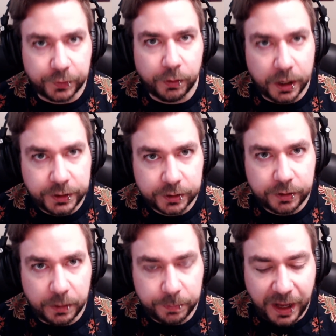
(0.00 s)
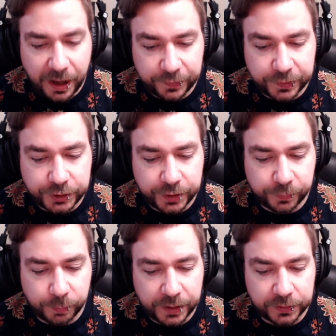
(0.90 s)
underground passages
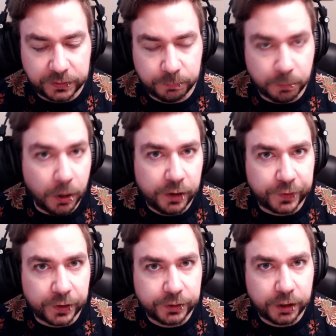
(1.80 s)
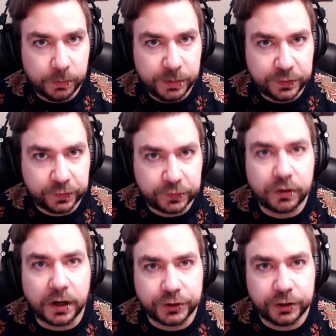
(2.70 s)
where the walls aren't going to be
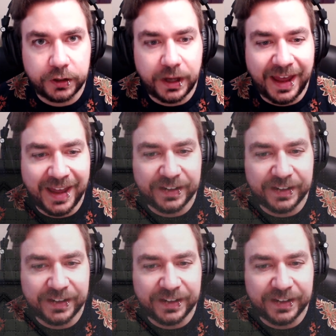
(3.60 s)
structured and